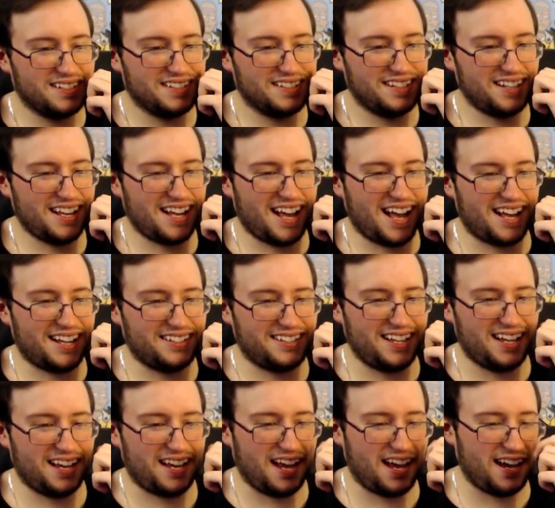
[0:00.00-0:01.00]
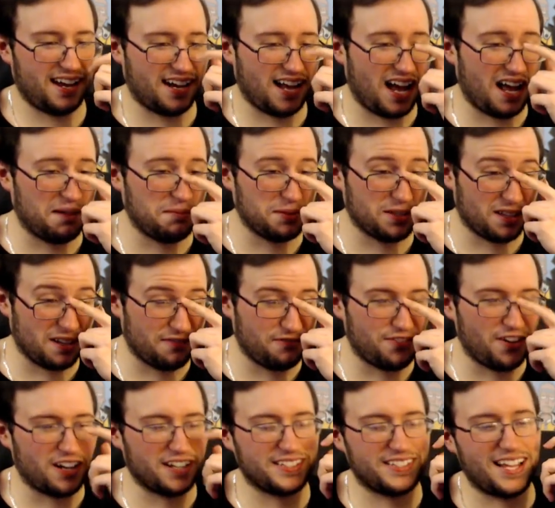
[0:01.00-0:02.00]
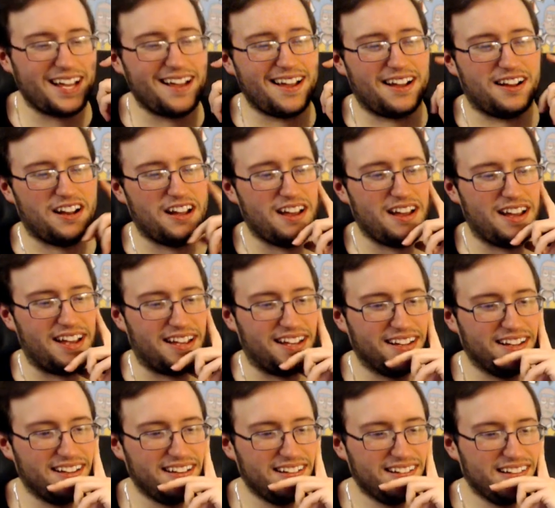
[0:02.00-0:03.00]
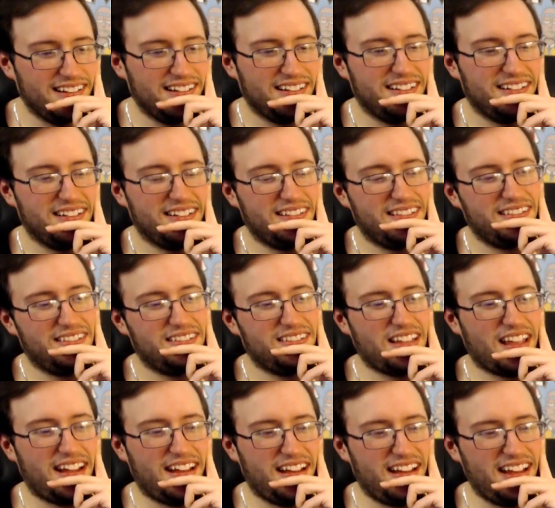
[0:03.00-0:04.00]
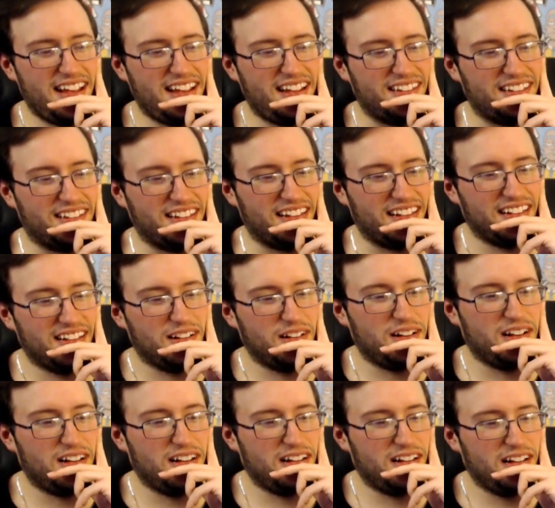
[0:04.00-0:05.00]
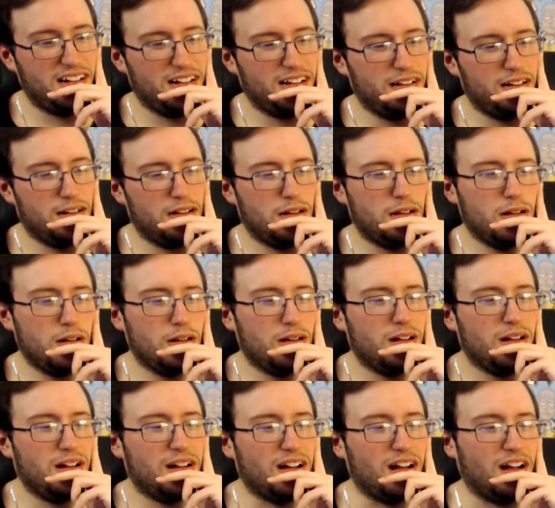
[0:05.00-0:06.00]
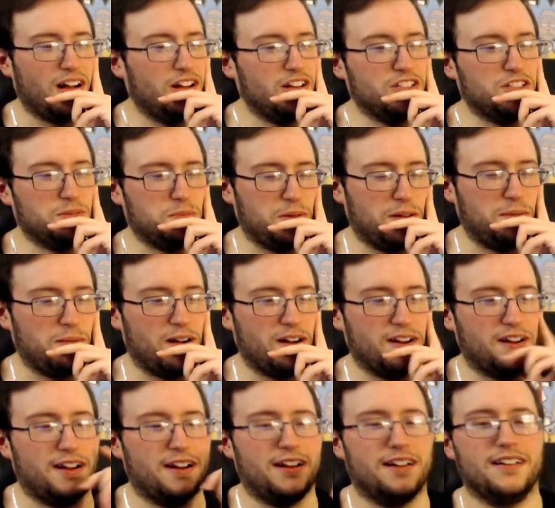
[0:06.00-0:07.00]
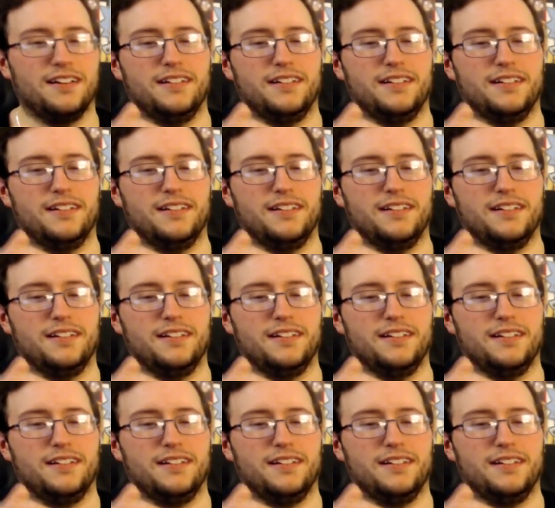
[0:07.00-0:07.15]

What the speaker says: God damn, hey, calm it the fuck down, hey! Take it easy. Oh, he's just playing Mario Kart.